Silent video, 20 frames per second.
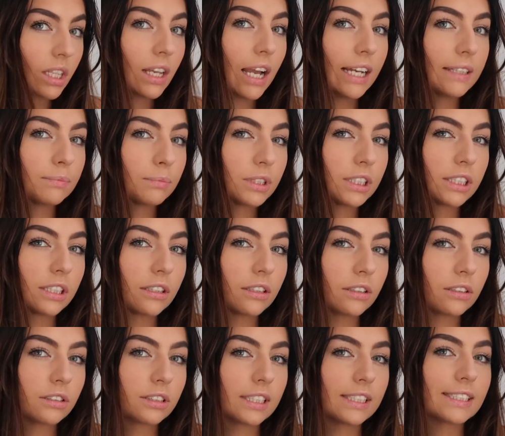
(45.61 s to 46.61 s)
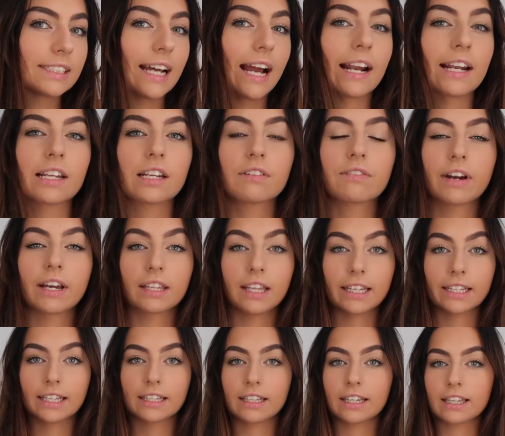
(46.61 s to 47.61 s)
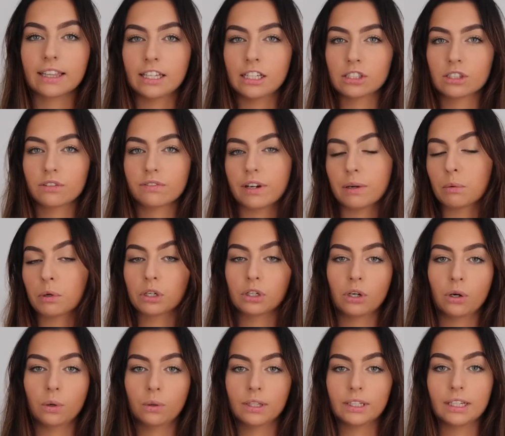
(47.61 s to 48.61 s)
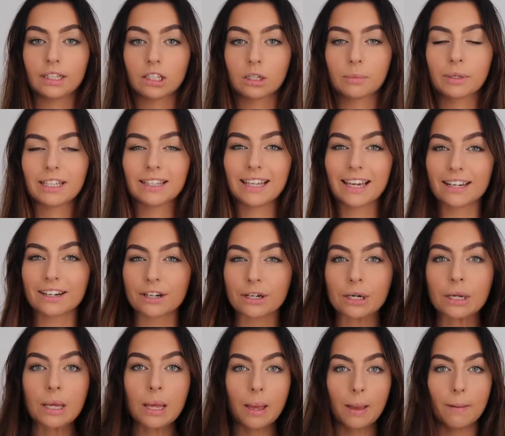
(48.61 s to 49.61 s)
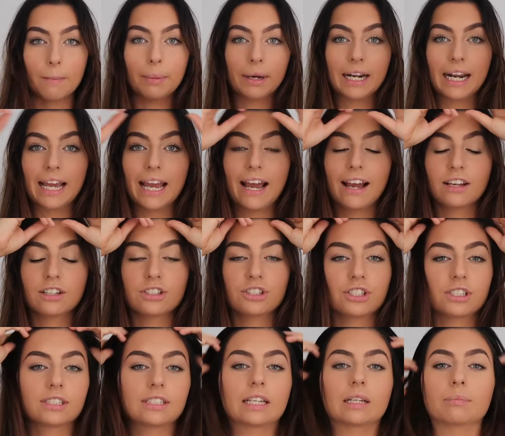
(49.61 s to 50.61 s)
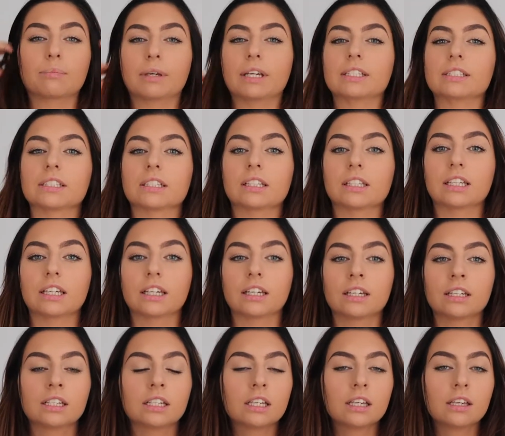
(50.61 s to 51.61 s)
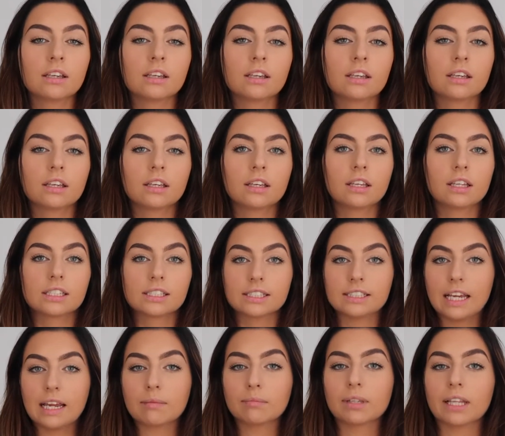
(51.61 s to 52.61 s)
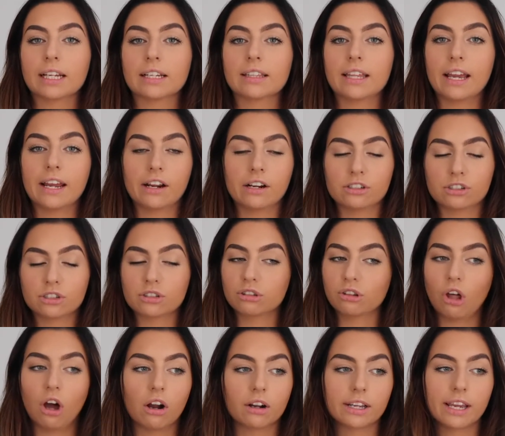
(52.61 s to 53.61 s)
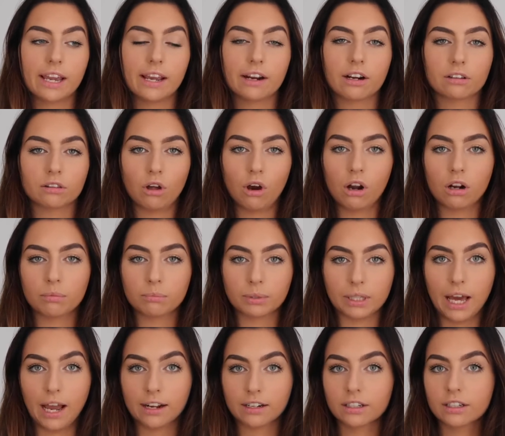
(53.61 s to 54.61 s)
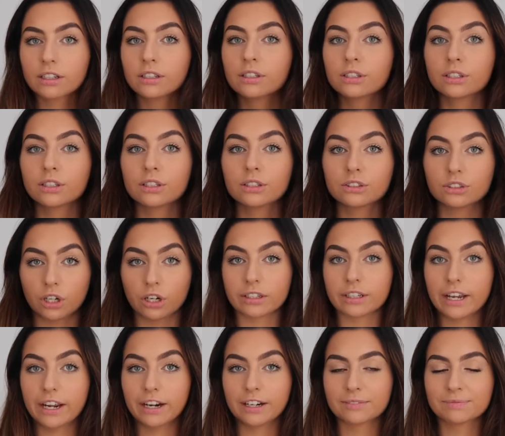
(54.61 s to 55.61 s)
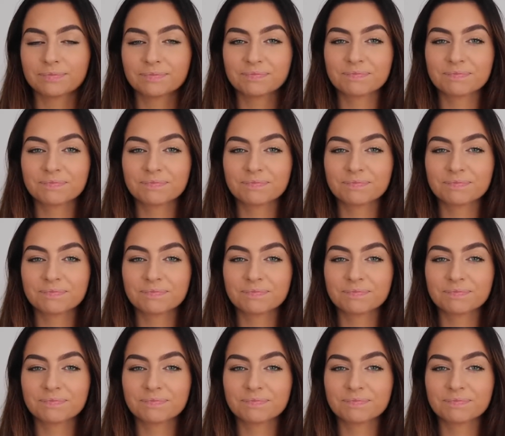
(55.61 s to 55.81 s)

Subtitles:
I'm still deciding if I like it like this or if I want to go like a little bit lighter, but I had just like basically same length hair, just long hair, long black dark hair.